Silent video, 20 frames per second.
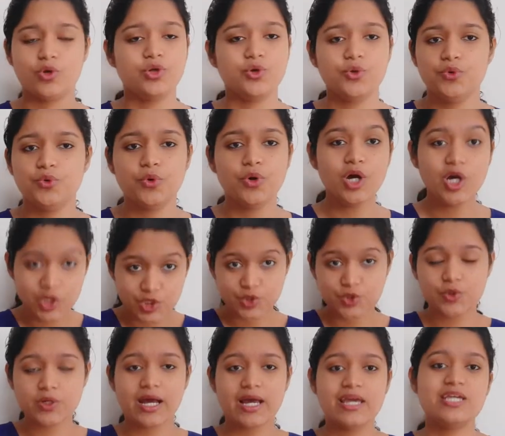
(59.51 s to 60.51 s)

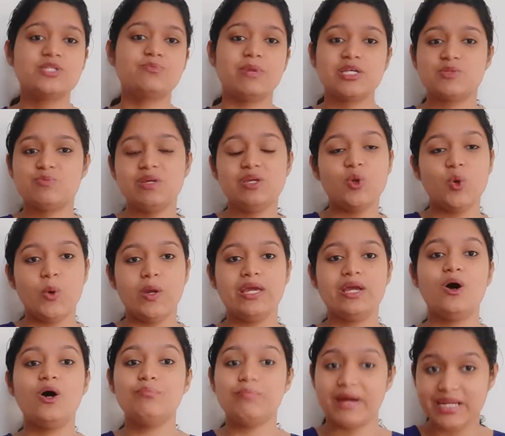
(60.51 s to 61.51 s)
You guys must be knowing
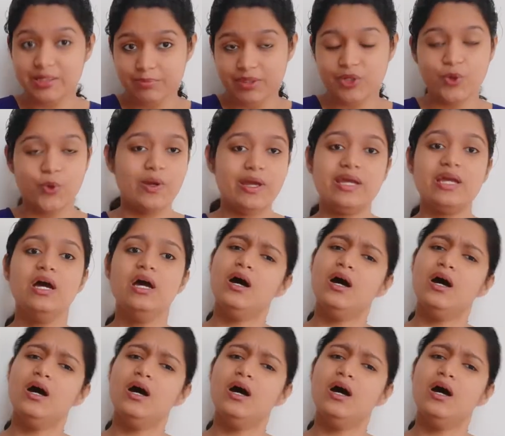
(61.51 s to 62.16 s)
or might be knowing